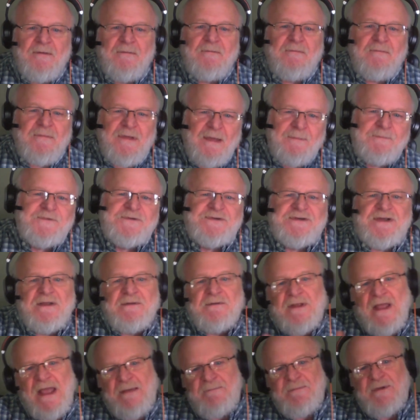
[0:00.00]
MIPS
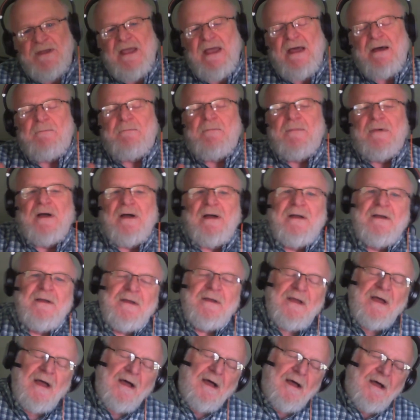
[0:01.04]
and APM
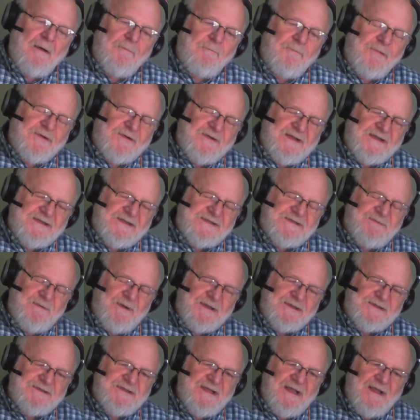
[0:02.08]

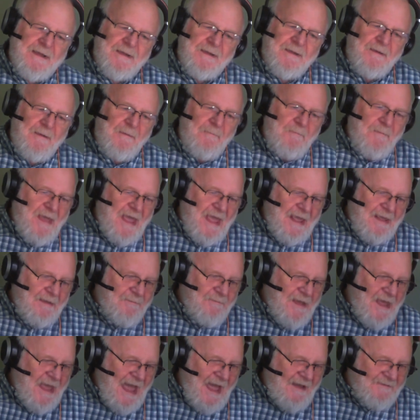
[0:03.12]
participants may
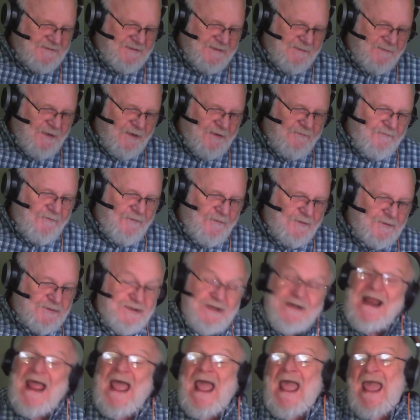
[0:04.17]
have some
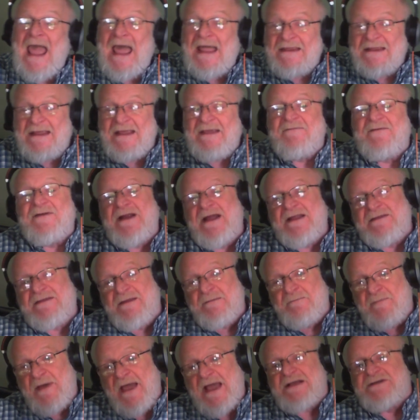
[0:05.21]
confusion, and even at the
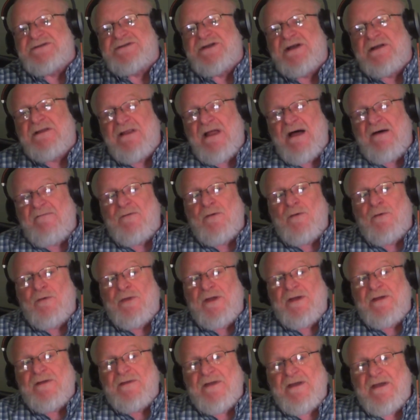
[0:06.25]
basic level,
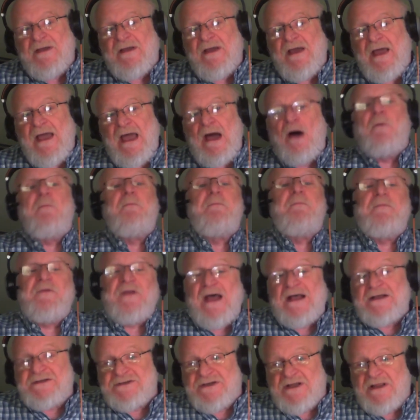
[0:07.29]
the help
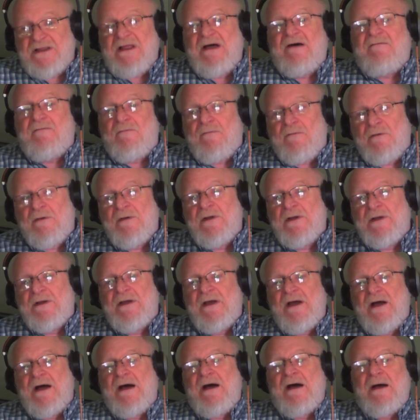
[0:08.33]
desk level
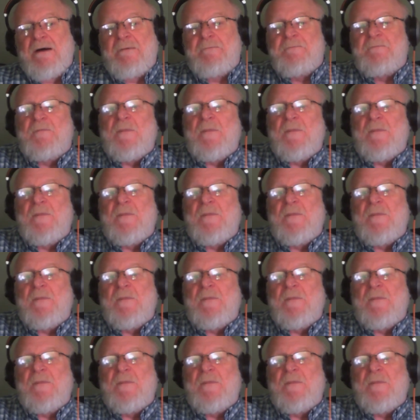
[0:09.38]
at